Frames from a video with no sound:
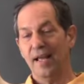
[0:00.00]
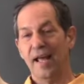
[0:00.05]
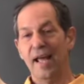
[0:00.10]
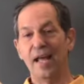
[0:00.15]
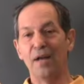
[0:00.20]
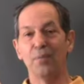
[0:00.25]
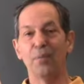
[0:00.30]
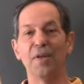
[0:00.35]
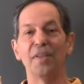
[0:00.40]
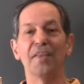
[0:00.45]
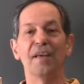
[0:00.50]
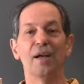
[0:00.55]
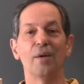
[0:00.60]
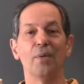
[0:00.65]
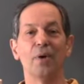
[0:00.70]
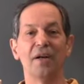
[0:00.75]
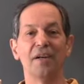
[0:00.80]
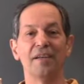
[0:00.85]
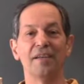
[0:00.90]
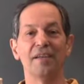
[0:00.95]
And one thing I
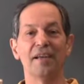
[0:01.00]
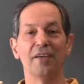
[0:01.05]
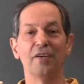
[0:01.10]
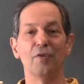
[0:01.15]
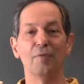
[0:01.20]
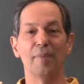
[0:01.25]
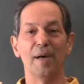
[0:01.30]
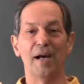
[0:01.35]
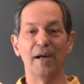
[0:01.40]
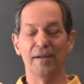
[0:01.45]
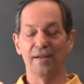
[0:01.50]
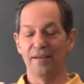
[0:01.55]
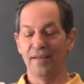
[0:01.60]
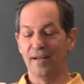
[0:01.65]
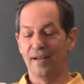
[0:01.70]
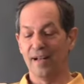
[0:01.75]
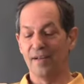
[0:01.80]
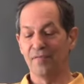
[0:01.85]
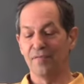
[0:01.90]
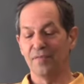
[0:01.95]
wanted to tell you about
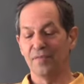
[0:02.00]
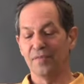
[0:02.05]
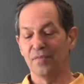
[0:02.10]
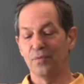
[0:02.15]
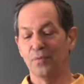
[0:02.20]
that I've